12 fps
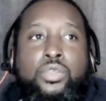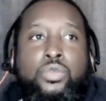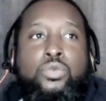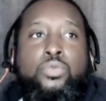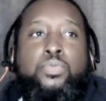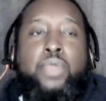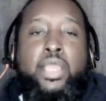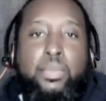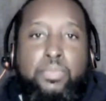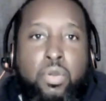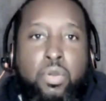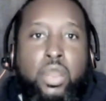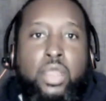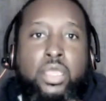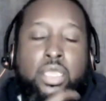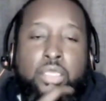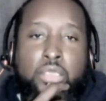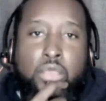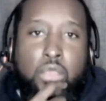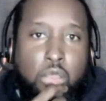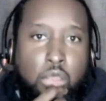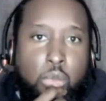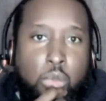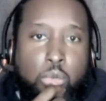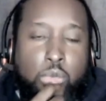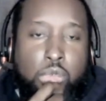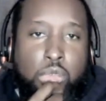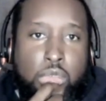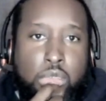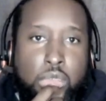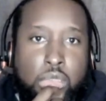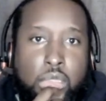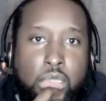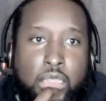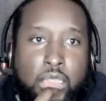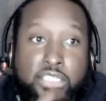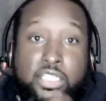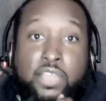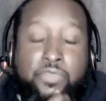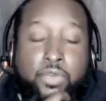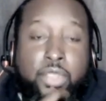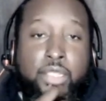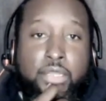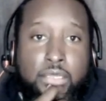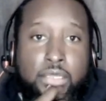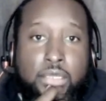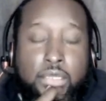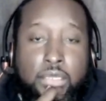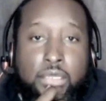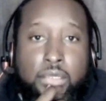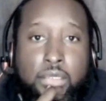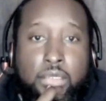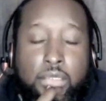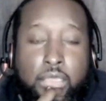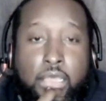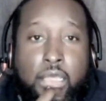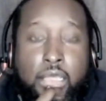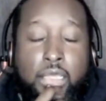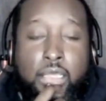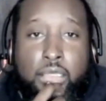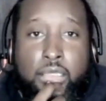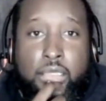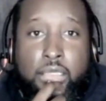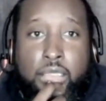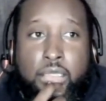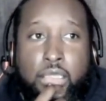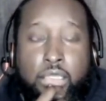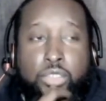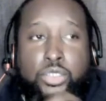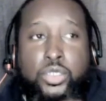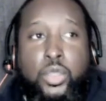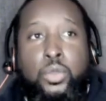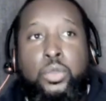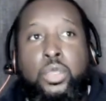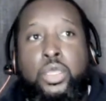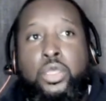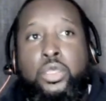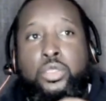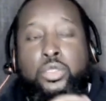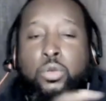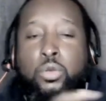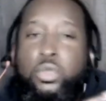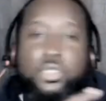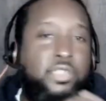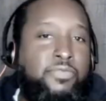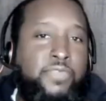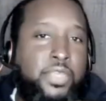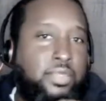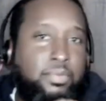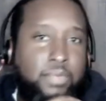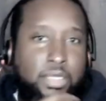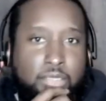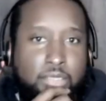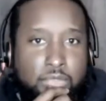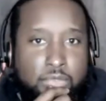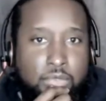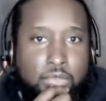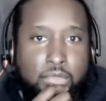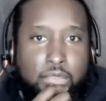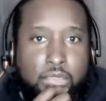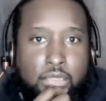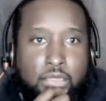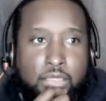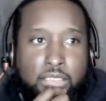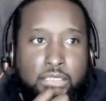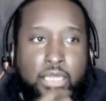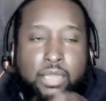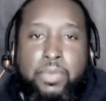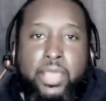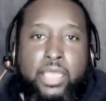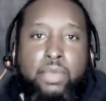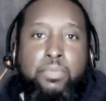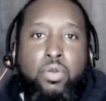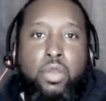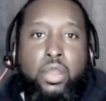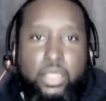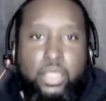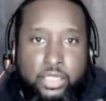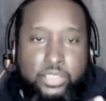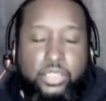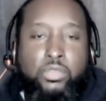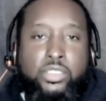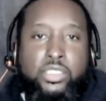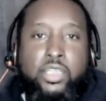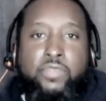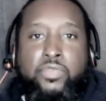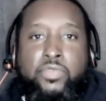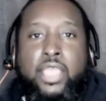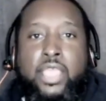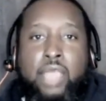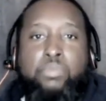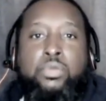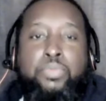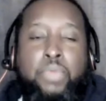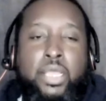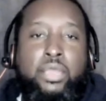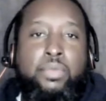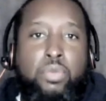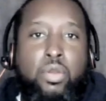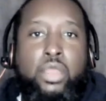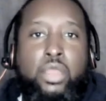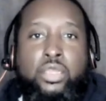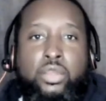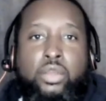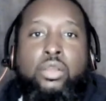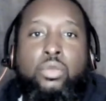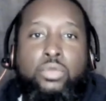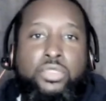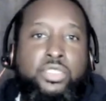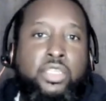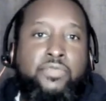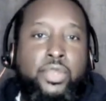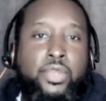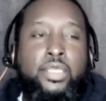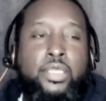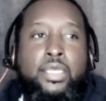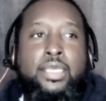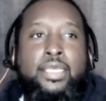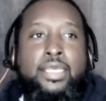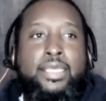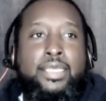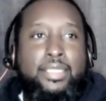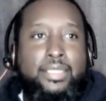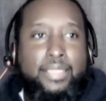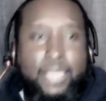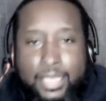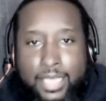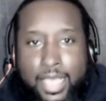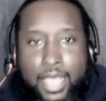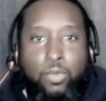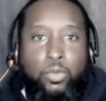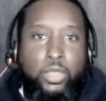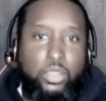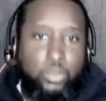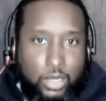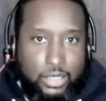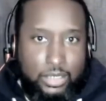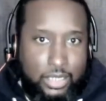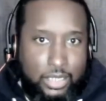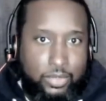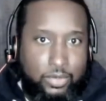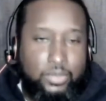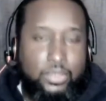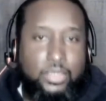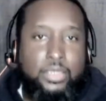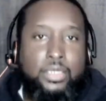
you played a part in your own uh, suffering. Yeah. And so no one's the victim in this. Uh, Johnny played a part in his own suffering. Amber played a part in her own suffering. They got with one another